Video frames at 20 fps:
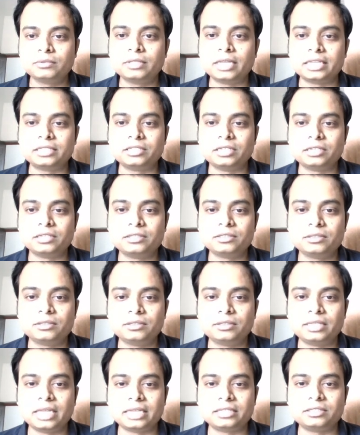That's it.
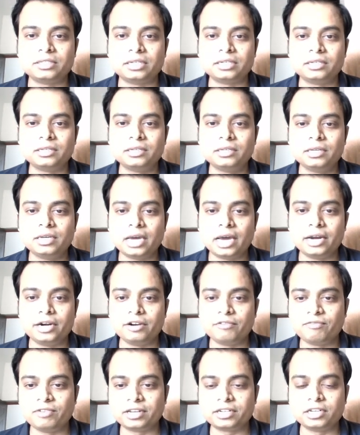That's it. And
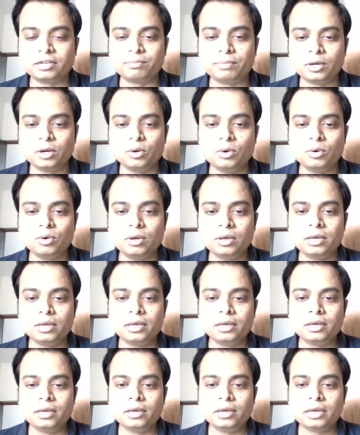reflect it below.
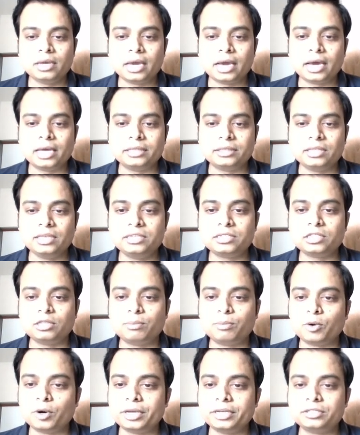And these are the
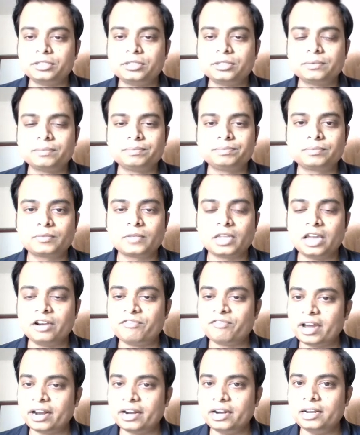points. And
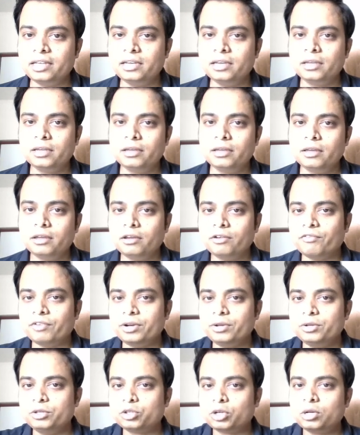finally,
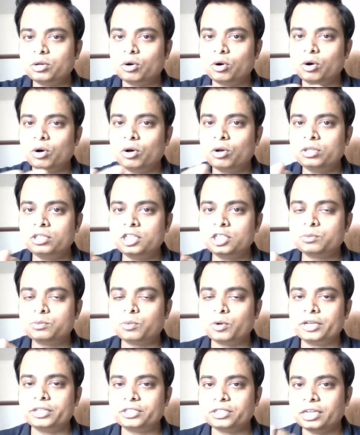when you join all these
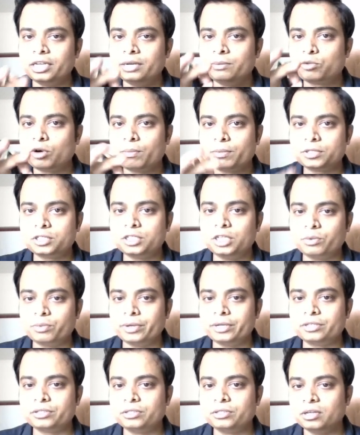points in proper
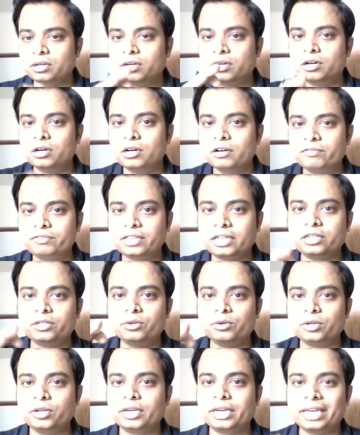sequence, the curve that
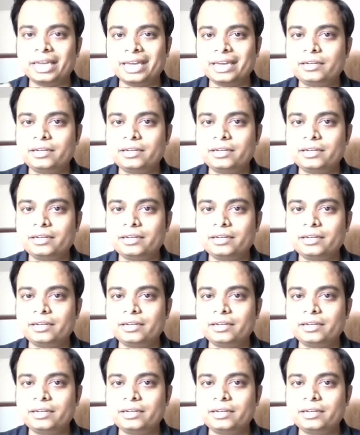you're going to